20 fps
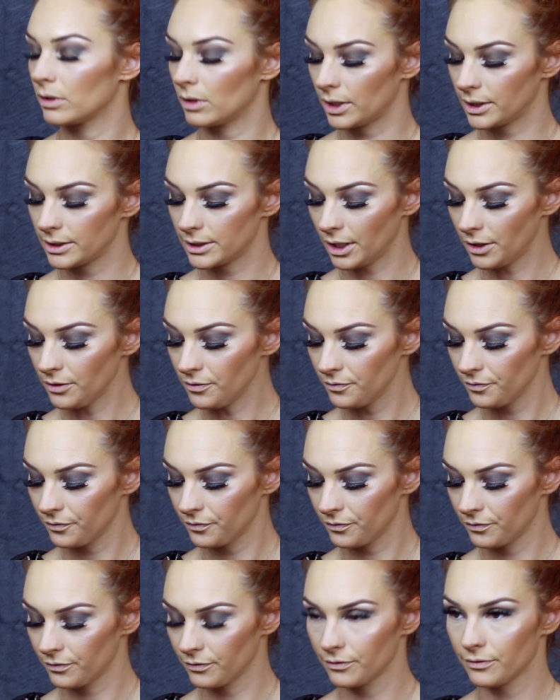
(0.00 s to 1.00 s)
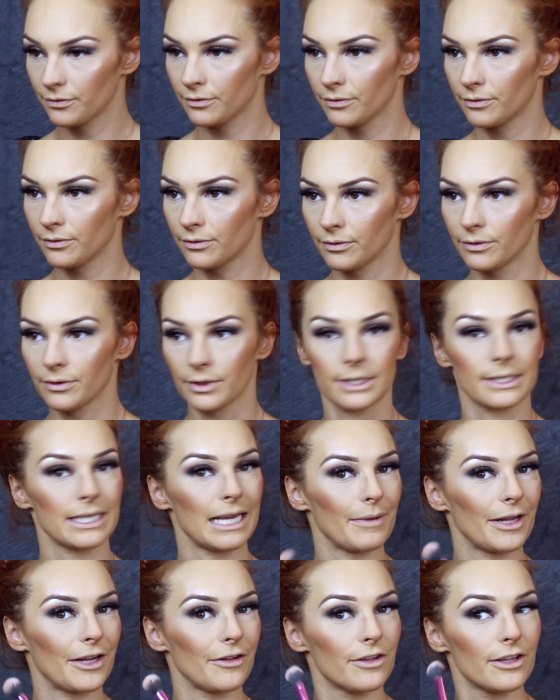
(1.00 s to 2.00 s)
Like so.
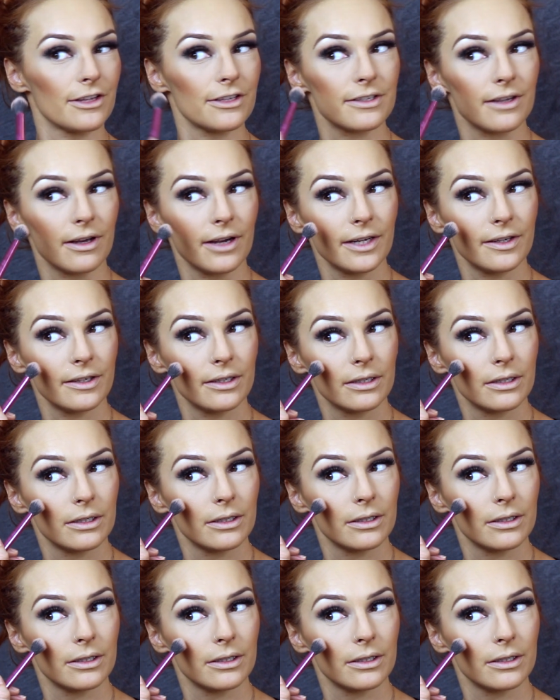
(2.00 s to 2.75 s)
Same thing on the other side.